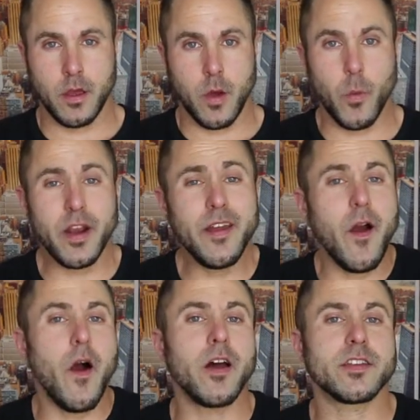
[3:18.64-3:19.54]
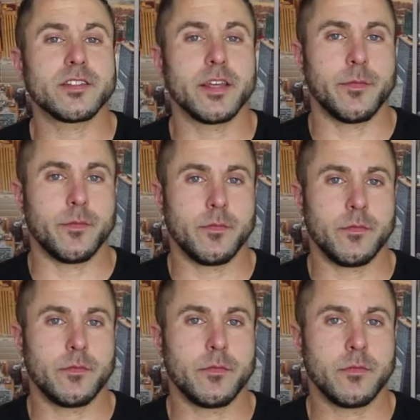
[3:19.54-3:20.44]
And when I asked him
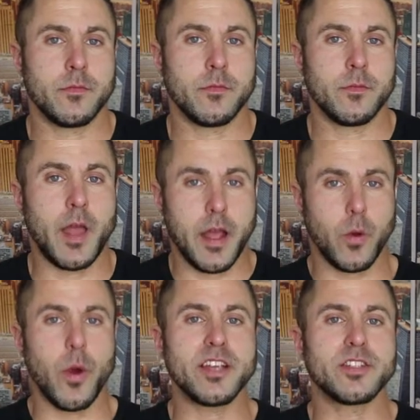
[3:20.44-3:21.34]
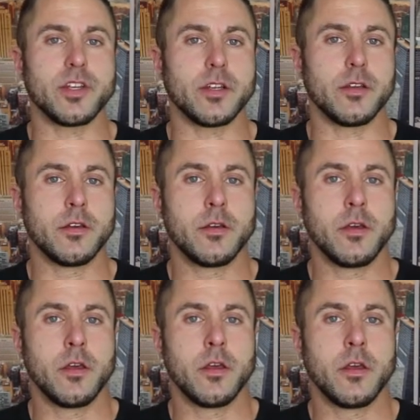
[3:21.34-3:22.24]
that question
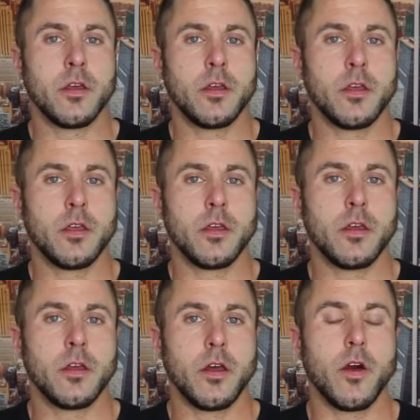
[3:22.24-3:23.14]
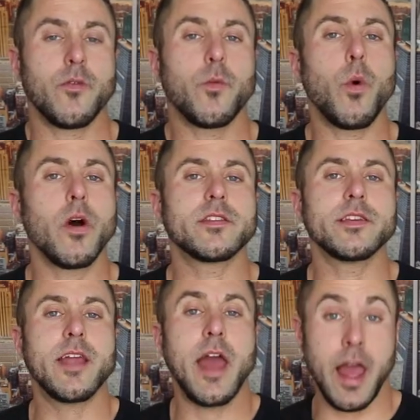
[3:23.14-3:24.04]
of what
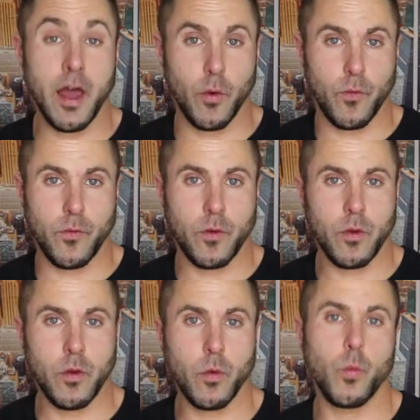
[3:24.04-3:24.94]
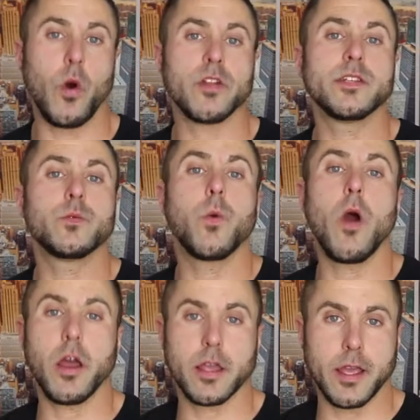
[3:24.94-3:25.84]
did health, what did
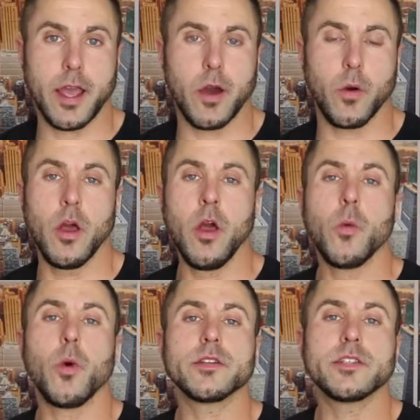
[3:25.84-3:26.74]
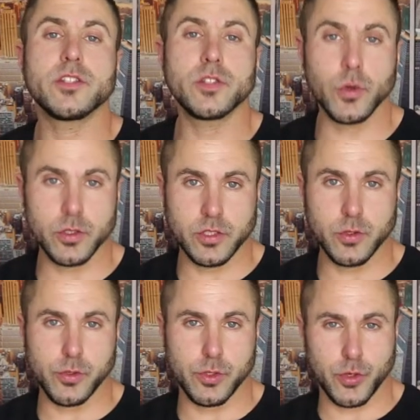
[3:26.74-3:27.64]
working out, what did sorting
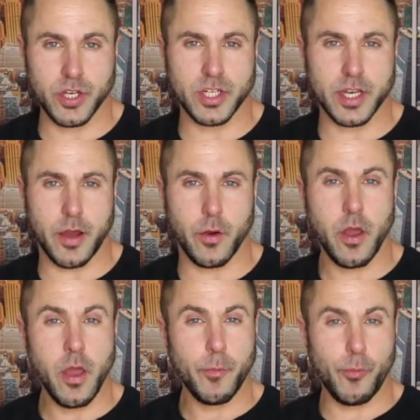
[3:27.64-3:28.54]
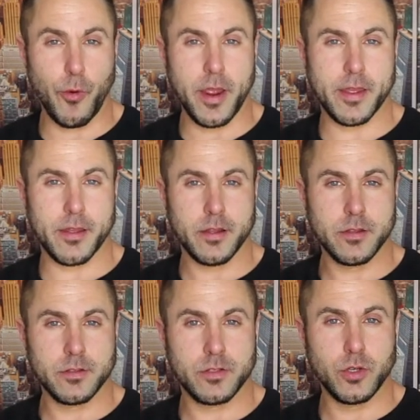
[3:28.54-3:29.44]
your nutrition out bring
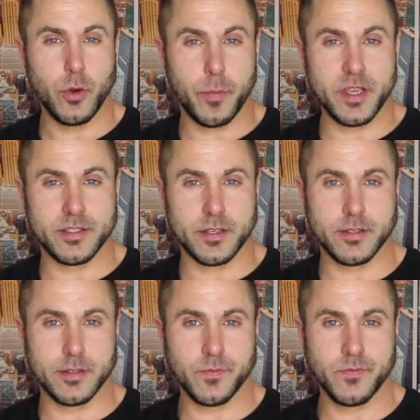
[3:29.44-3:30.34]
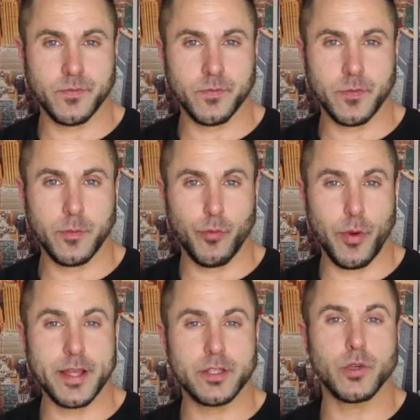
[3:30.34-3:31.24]
to your business,
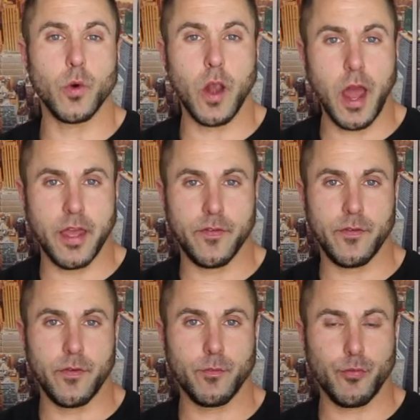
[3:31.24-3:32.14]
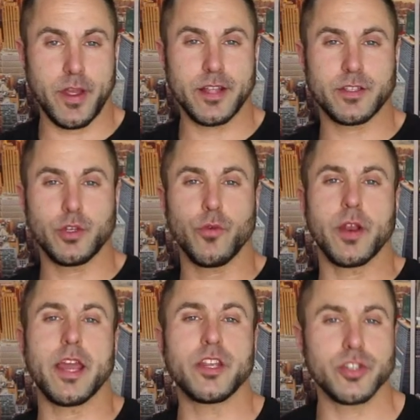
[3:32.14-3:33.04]
bring to your life, bring to your
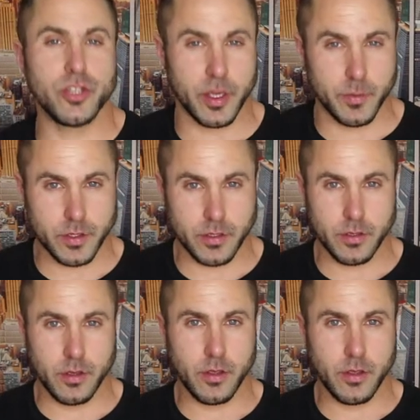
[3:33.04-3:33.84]
relationships.